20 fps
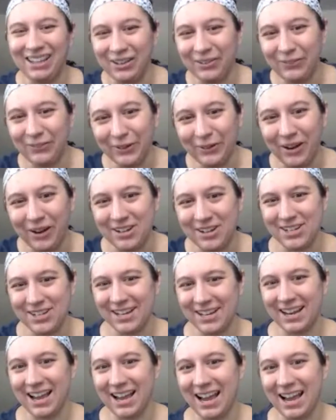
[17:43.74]
Thank you for
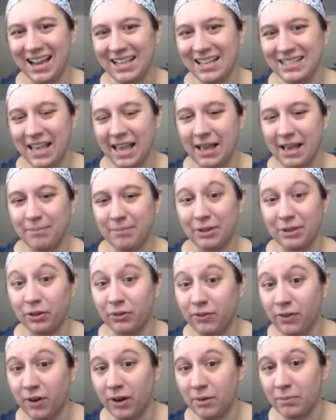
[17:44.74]
watching, guys.
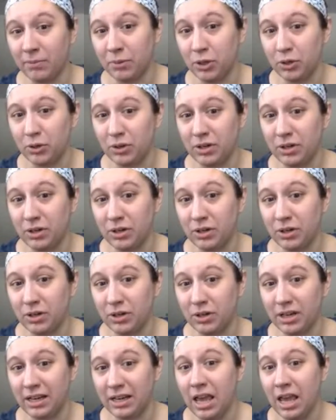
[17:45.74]

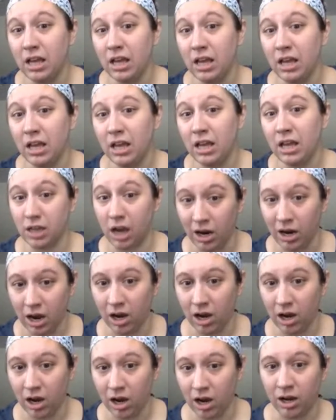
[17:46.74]

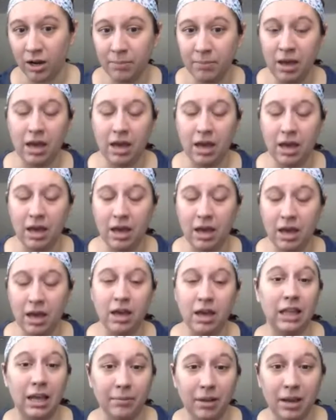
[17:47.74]
littlefawnbeauty.com,
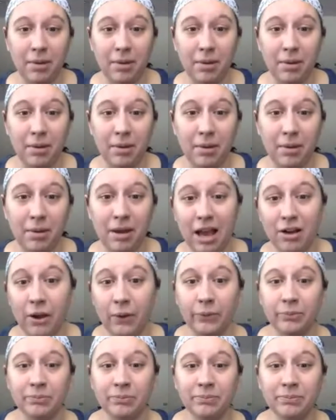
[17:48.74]
LimeLight by
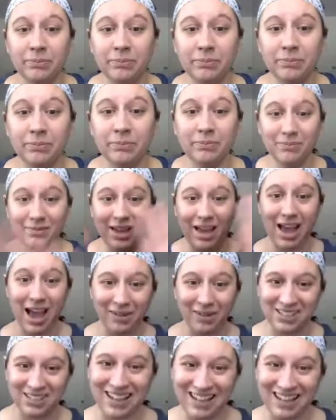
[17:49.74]
Alcone.
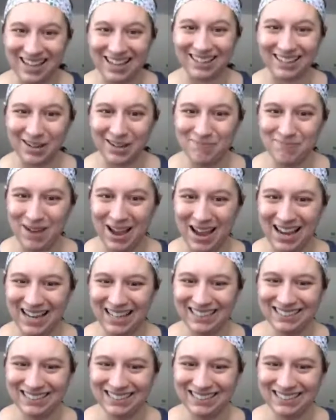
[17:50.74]
I will see you guys.